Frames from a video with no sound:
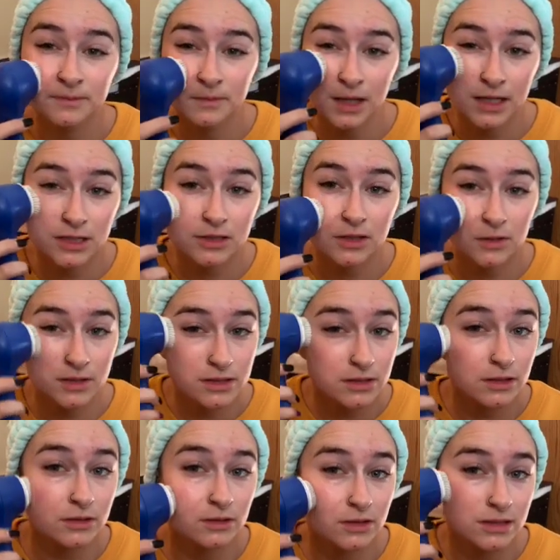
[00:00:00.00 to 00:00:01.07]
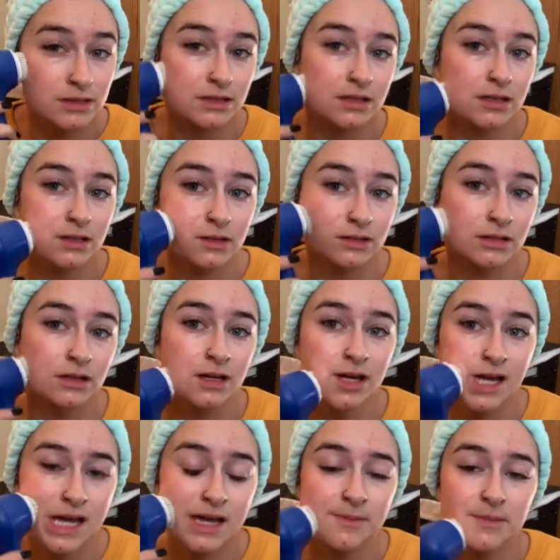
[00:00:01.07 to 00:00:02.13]
I just go in circles and then it'll
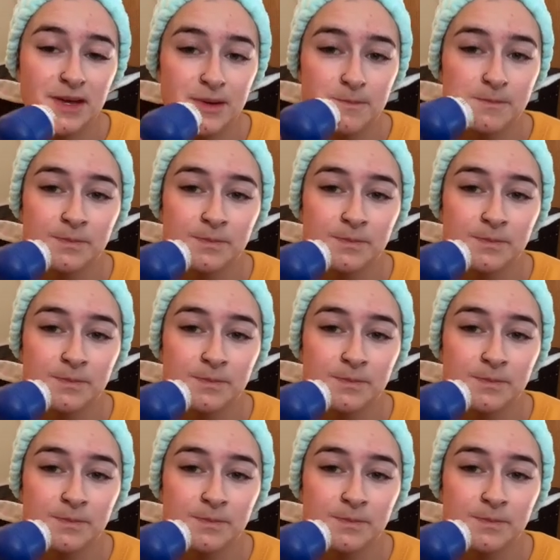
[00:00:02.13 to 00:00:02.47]
beep.